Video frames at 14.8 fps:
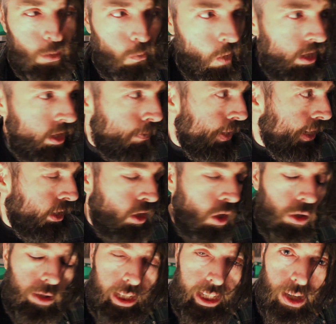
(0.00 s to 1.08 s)
the one to be a
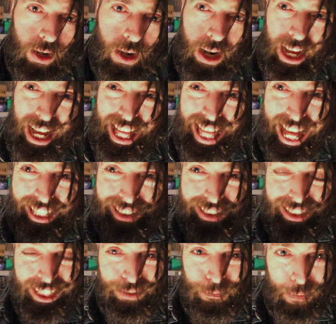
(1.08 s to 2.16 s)
cult leader.
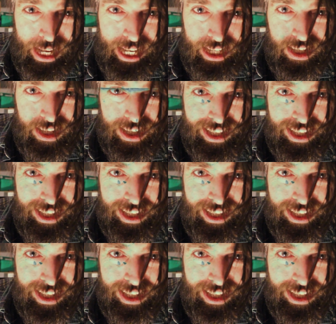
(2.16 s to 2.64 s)
That's just me.